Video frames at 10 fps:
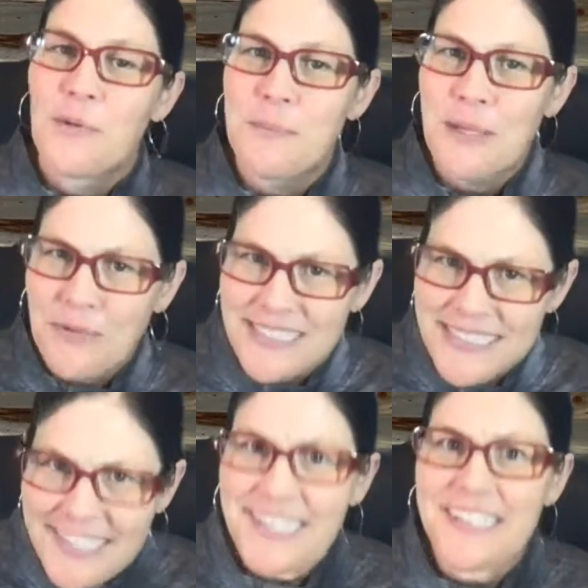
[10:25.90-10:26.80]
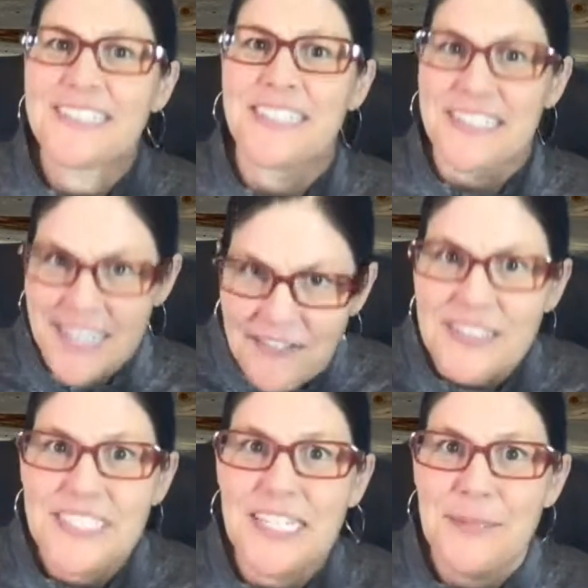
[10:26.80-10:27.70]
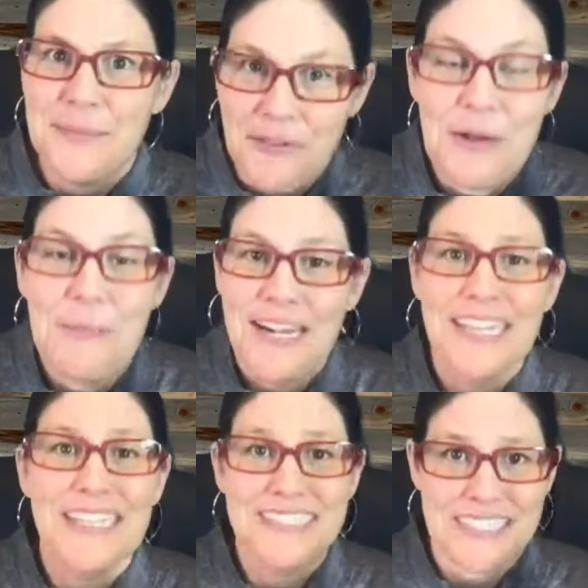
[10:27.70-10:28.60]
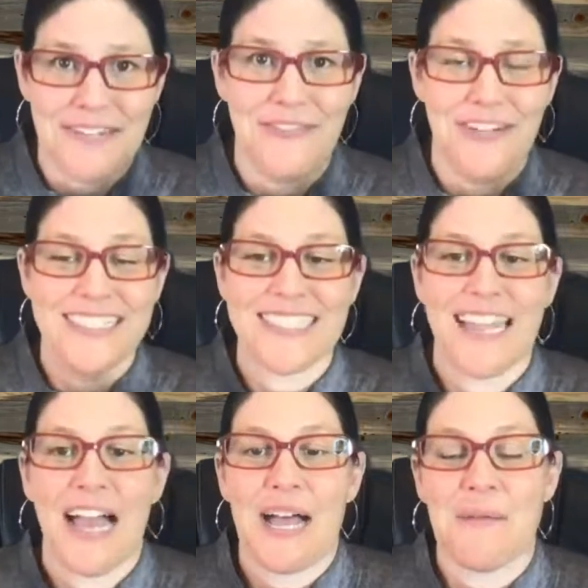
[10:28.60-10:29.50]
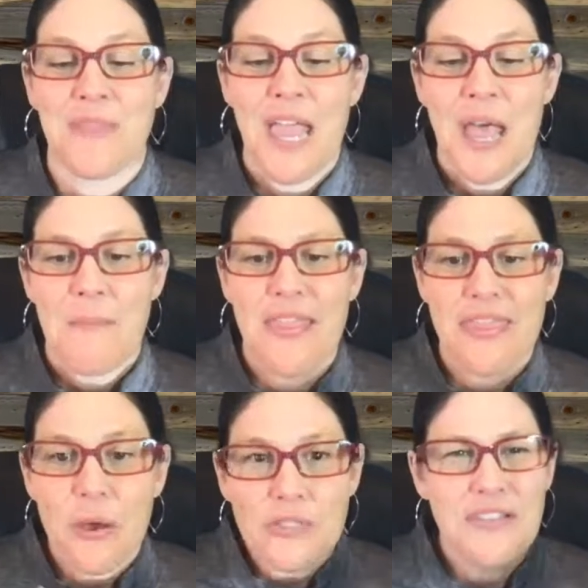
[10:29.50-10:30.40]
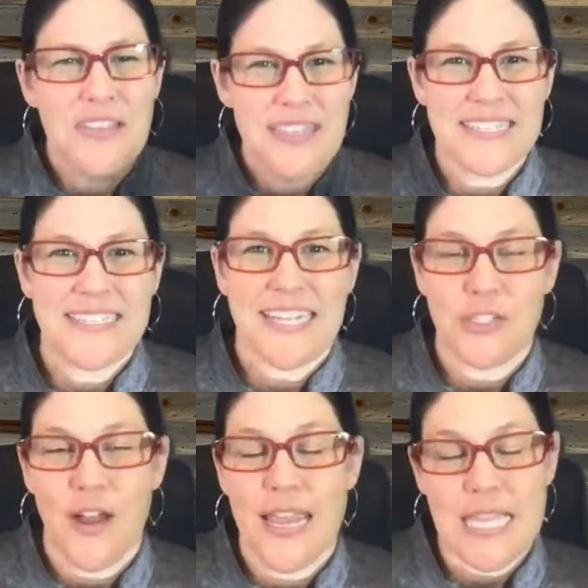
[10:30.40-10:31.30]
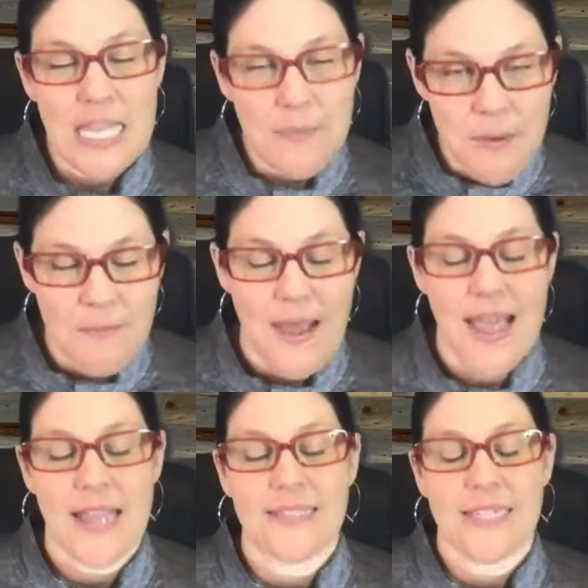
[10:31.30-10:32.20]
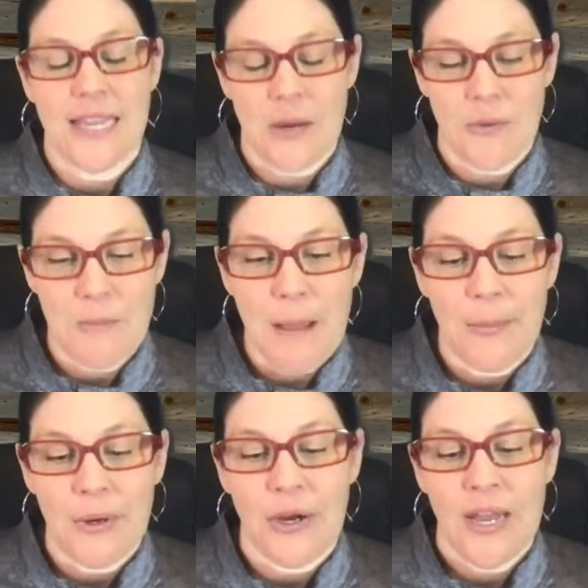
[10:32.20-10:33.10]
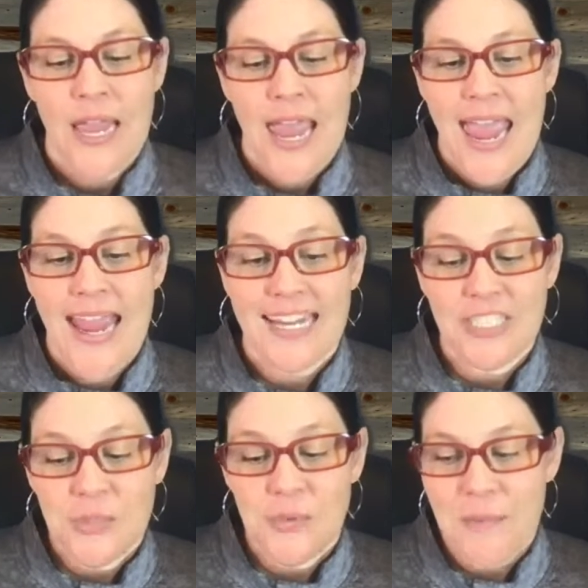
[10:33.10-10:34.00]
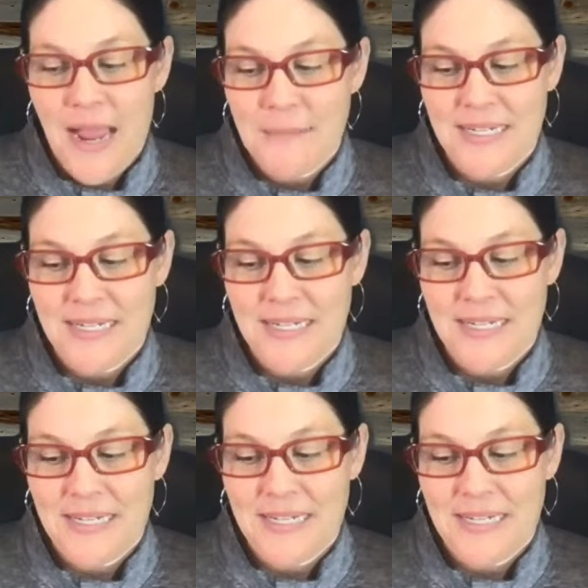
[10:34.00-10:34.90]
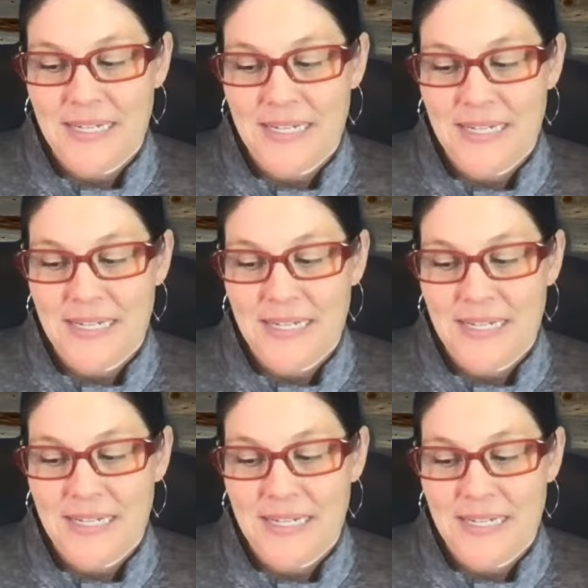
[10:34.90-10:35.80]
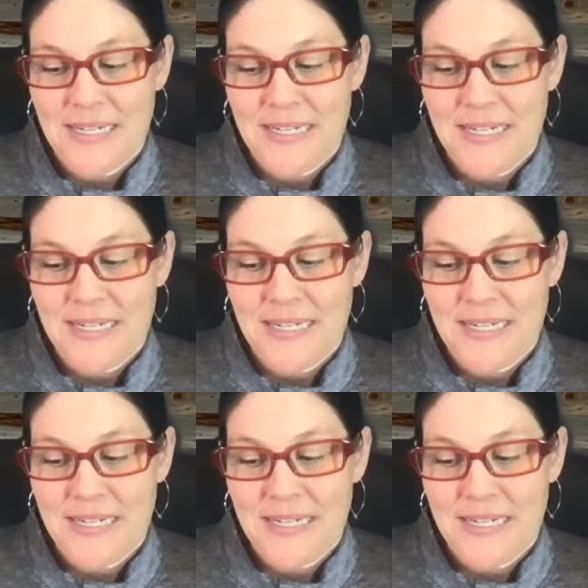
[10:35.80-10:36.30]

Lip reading: would be ridiculous, because every team, everybody is different. But those are the things that I try and keep in mind, and I remember, and I just remind myself, you know,